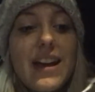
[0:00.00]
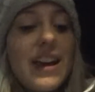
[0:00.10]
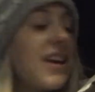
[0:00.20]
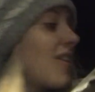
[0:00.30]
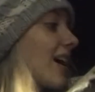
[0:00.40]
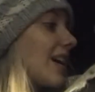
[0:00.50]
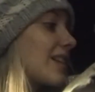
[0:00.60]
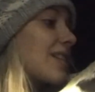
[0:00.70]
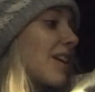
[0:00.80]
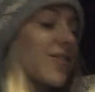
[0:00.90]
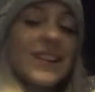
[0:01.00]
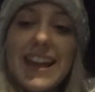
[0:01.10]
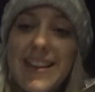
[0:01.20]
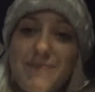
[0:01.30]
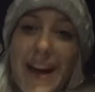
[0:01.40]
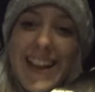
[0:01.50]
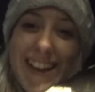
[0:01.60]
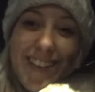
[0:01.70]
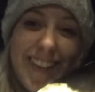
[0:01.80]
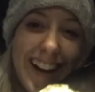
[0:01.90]
Here it is definitely,
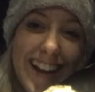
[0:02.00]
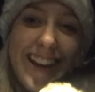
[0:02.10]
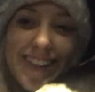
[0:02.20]
Bella, what are